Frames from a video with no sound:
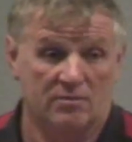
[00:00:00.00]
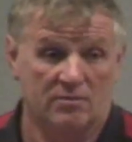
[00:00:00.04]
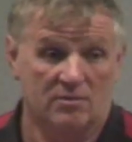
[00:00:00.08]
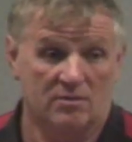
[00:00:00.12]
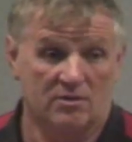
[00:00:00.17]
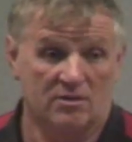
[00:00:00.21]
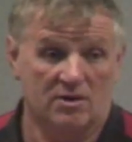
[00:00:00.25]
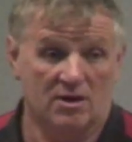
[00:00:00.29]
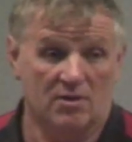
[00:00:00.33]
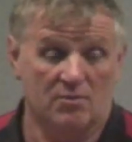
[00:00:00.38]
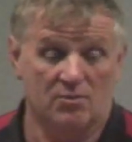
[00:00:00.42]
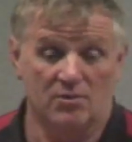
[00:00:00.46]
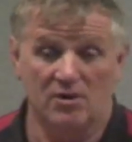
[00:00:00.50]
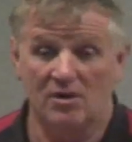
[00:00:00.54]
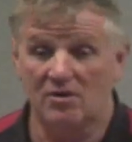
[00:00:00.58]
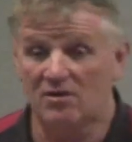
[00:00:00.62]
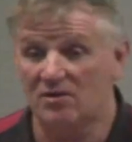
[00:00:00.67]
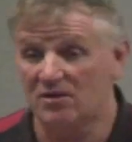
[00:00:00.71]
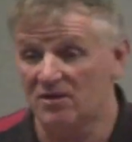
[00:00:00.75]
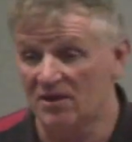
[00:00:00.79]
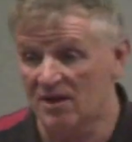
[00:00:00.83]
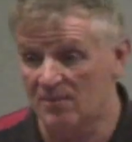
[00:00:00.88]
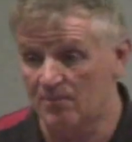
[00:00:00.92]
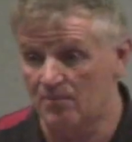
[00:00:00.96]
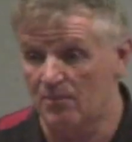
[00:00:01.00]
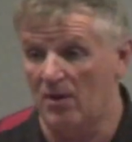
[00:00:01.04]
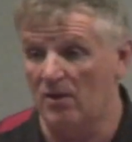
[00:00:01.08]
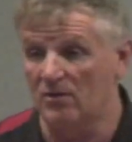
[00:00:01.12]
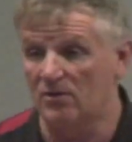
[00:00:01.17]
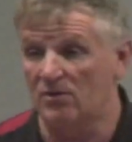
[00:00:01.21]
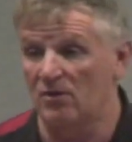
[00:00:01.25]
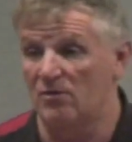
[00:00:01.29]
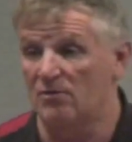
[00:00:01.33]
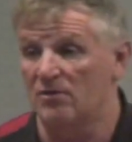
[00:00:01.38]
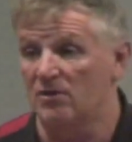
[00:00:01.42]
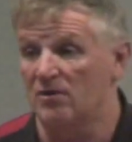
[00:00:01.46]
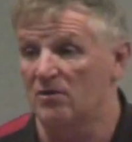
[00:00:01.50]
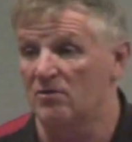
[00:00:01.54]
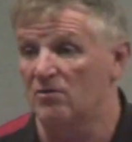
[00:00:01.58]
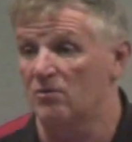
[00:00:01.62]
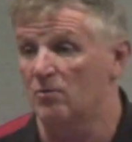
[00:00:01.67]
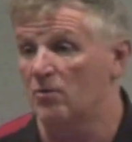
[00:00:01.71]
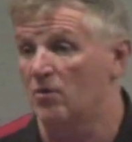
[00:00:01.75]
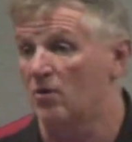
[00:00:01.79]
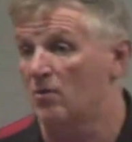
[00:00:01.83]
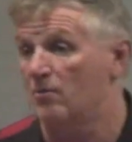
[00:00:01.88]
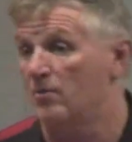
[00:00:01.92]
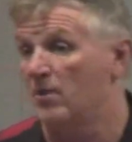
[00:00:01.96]
Okay, we're not going to get bogged down here,
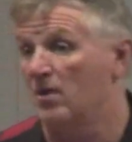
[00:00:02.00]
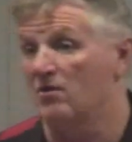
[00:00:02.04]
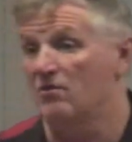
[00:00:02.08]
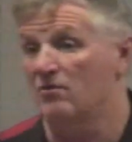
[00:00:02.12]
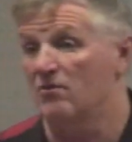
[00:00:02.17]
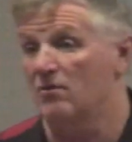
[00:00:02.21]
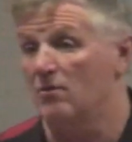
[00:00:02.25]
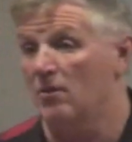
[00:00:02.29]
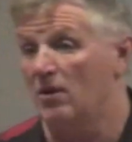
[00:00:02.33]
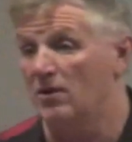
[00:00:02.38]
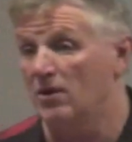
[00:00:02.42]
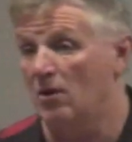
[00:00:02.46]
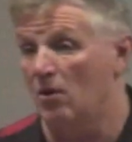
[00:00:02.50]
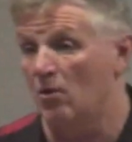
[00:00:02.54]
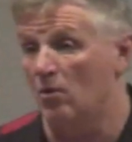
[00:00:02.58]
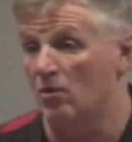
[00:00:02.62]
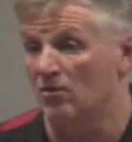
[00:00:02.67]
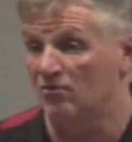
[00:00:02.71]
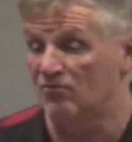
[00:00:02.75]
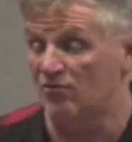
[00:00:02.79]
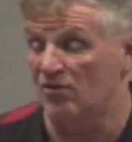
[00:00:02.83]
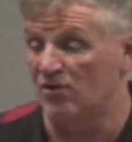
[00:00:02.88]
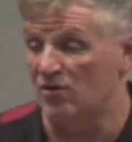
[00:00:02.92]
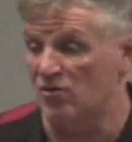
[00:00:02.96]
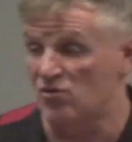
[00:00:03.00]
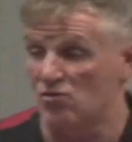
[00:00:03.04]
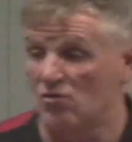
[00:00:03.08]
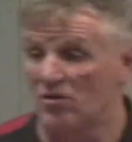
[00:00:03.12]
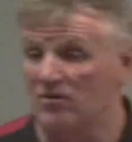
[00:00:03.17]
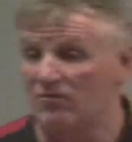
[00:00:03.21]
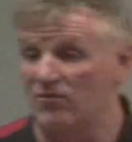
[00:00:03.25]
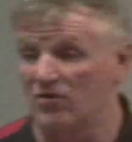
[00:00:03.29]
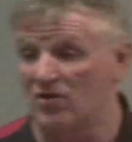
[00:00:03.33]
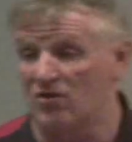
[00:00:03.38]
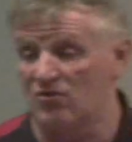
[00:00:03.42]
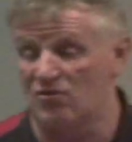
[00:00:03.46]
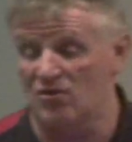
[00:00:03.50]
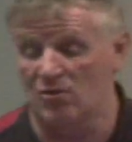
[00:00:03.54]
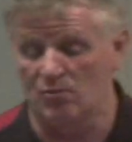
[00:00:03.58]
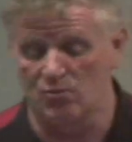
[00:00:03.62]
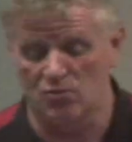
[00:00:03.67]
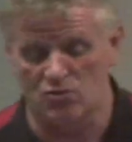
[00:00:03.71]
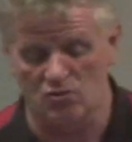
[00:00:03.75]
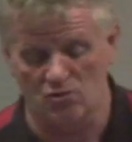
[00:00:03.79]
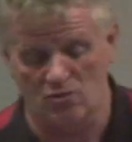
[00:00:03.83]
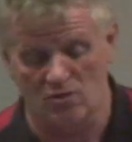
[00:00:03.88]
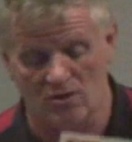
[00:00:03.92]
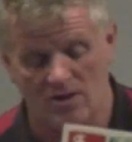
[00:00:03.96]
go bear an hour trying to show every
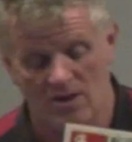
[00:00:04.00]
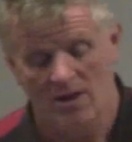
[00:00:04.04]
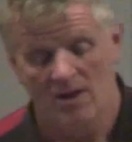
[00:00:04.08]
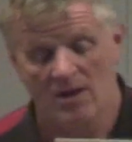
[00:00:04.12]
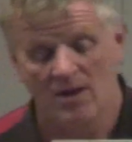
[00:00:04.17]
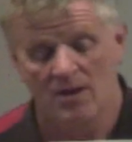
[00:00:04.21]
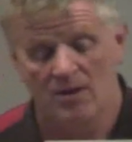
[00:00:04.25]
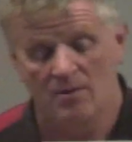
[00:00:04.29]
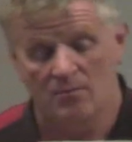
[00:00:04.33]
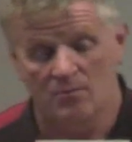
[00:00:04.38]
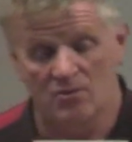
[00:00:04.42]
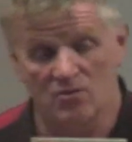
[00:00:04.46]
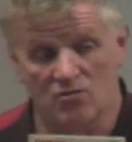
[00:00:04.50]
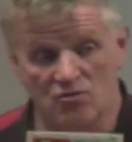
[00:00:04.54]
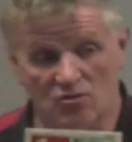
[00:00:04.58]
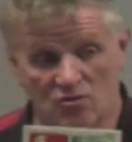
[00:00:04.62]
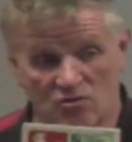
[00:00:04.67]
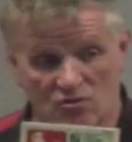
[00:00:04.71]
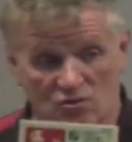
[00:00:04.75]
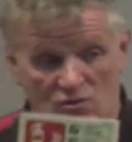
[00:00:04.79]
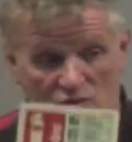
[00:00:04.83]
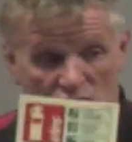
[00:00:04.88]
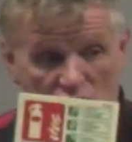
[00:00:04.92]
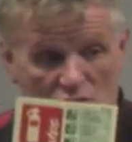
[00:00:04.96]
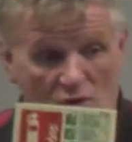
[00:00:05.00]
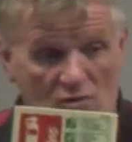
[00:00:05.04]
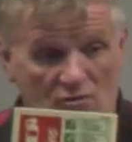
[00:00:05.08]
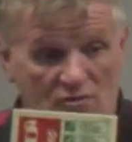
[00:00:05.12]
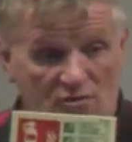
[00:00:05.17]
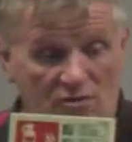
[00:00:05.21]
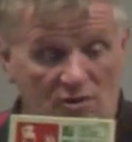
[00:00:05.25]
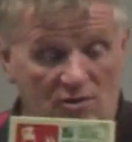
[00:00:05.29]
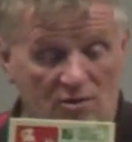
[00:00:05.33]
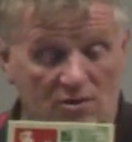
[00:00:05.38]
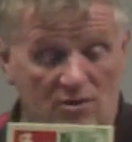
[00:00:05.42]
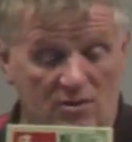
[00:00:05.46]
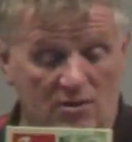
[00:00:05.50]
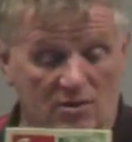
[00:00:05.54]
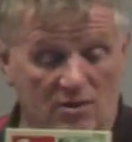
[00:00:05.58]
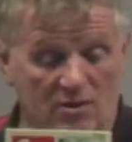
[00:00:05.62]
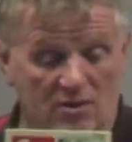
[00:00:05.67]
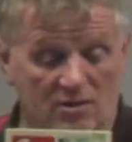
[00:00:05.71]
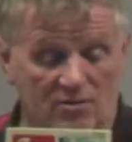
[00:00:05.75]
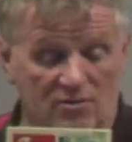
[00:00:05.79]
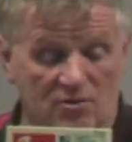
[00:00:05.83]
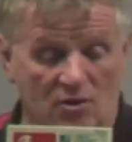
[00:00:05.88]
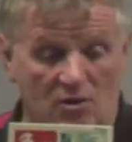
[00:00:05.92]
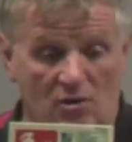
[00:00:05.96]
extinguisher, but it's just a short
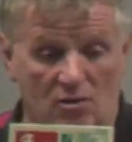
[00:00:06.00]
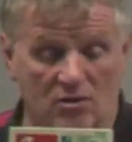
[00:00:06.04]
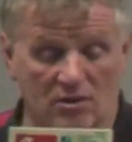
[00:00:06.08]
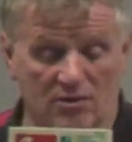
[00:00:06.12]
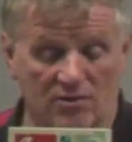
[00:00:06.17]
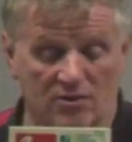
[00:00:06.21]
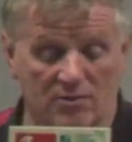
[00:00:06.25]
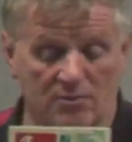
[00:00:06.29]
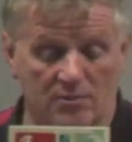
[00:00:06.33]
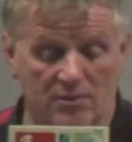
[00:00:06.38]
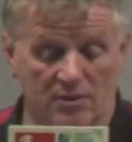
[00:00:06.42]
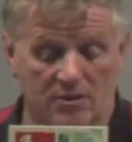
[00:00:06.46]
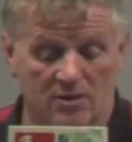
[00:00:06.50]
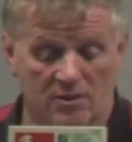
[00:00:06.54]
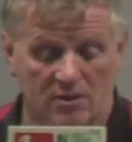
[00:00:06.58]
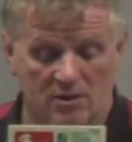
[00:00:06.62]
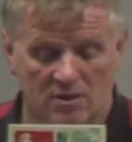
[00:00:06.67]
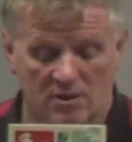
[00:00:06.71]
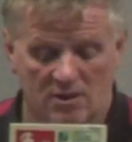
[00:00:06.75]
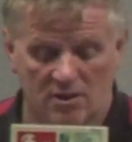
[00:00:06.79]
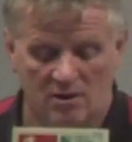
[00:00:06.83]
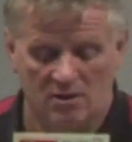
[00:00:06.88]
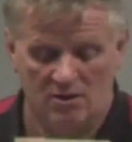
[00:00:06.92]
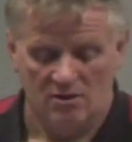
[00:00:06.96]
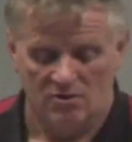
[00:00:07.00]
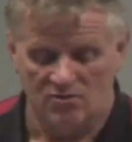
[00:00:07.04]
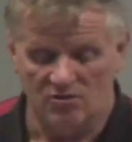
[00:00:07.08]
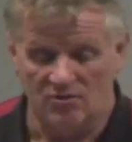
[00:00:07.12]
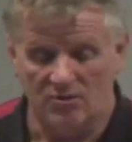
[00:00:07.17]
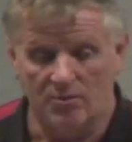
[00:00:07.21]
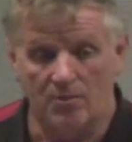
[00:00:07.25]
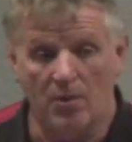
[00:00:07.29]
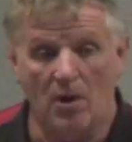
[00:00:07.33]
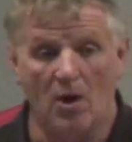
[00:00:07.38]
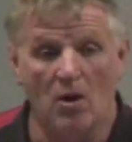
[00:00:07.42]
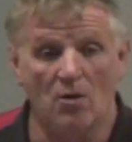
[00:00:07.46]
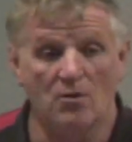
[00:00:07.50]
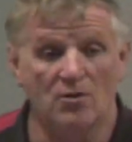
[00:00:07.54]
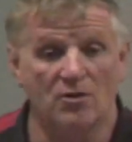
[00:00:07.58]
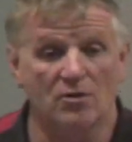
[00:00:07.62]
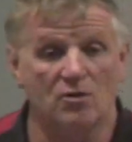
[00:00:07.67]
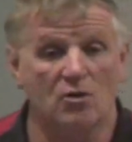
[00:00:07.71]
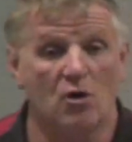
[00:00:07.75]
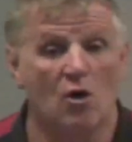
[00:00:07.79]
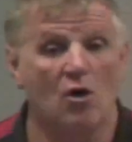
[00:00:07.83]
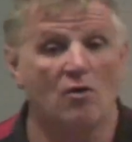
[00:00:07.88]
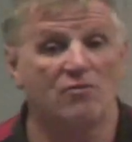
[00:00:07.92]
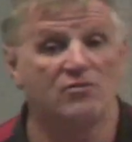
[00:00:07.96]
talk on them. So the powder
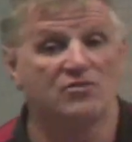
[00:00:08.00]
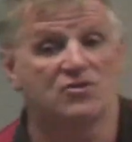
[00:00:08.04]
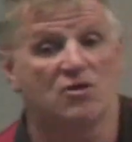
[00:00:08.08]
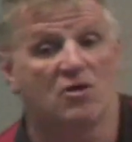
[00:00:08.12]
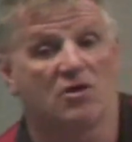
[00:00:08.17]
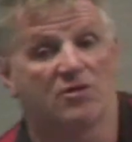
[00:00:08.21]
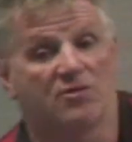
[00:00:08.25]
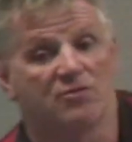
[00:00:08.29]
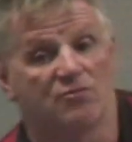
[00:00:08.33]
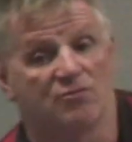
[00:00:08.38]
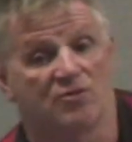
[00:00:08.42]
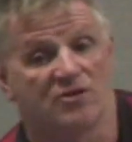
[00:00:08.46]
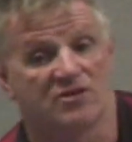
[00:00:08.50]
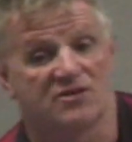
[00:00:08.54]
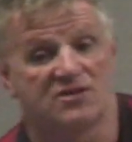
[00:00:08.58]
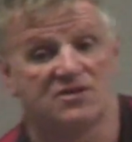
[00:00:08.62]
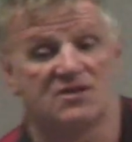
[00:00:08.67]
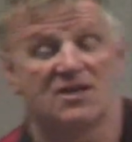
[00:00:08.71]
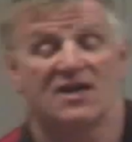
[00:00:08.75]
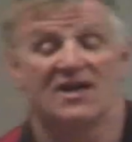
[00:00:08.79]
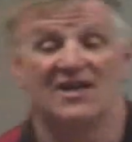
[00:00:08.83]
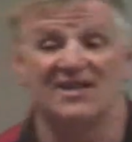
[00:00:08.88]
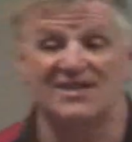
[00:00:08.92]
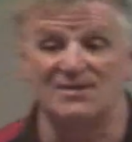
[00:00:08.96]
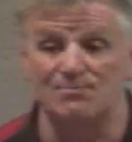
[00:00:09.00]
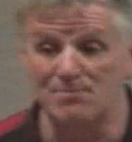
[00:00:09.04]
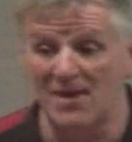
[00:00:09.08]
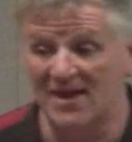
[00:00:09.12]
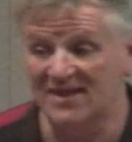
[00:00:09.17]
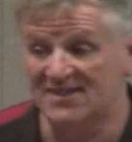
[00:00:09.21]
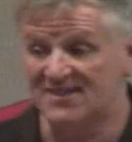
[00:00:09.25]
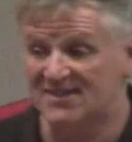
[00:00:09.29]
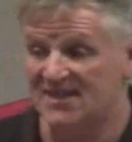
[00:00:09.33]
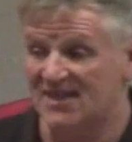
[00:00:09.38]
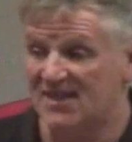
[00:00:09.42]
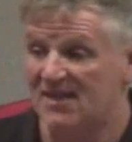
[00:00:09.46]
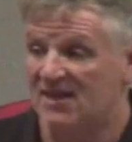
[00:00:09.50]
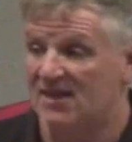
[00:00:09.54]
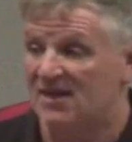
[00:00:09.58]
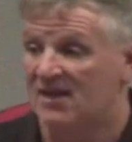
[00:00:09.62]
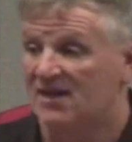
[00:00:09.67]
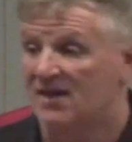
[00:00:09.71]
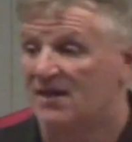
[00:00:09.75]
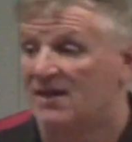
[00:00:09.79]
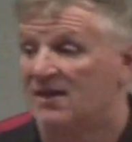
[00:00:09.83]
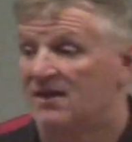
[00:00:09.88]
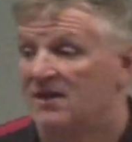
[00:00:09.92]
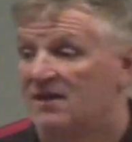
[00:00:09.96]
covers all the risks. It's messy,
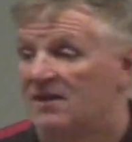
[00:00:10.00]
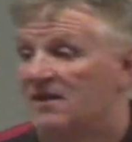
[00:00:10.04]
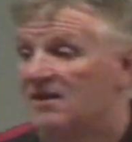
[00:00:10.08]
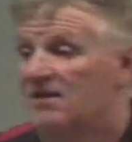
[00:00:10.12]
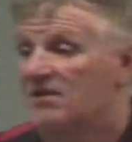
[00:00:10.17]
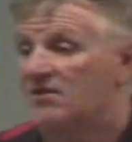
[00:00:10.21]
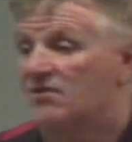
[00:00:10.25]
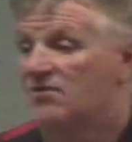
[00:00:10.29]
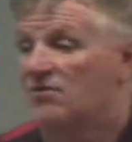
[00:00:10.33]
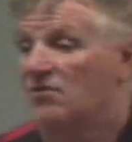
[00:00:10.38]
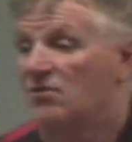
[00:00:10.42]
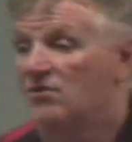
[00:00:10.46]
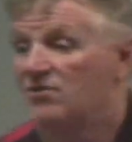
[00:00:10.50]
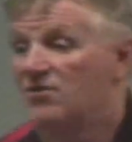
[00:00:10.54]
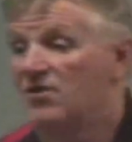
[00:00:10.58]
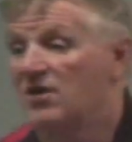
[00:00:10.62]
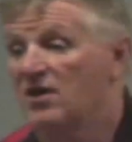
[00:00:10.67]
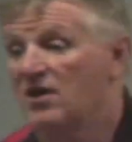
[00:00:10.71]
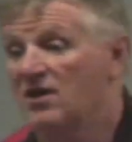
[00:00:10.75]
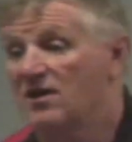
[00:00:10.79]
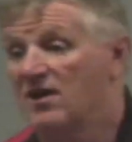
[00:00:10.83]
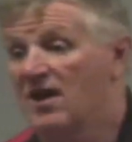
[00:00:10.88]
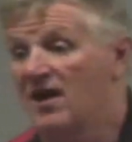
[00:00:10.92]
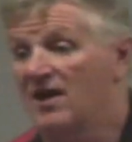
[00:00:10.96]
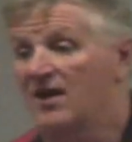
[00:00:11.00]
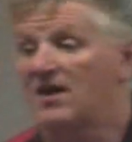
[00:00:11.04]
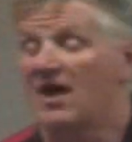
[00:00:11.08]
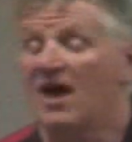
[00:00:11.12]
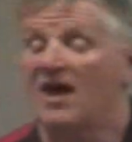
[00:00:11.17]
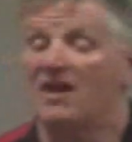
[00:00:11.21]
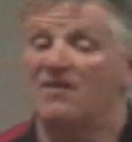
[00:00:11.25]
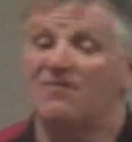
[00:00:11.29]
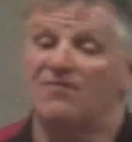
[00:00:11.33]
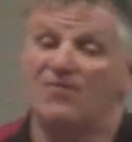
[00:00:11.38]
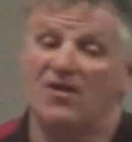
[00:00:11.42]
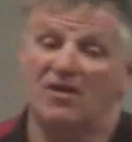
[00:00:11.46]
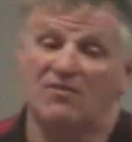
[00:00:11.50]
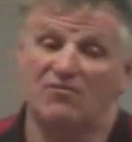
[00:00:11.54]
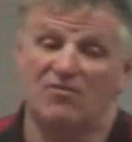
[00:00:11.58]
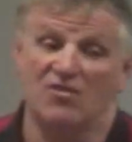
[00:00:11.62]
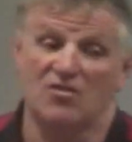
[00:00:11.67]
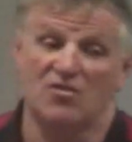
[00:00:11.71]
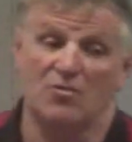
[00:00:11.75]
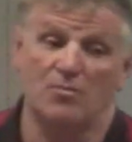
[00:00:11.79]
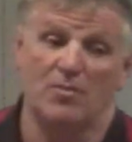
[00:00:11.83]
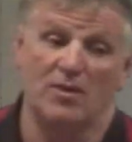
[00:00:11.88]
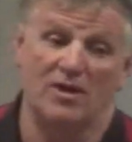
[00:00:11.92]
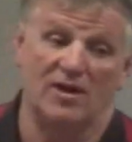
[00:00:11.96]
so think of that. It can affect
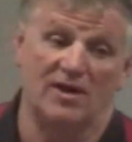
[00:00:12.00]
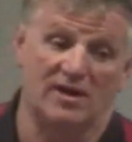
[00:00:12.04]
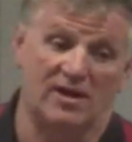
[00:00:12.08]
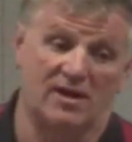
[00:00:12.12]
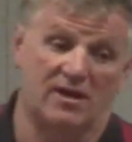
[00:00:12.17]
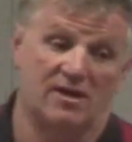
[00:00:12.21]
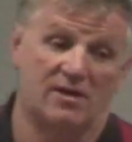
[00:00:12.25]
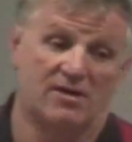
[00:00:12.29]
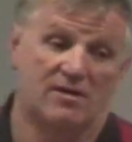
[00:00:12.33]
visibility.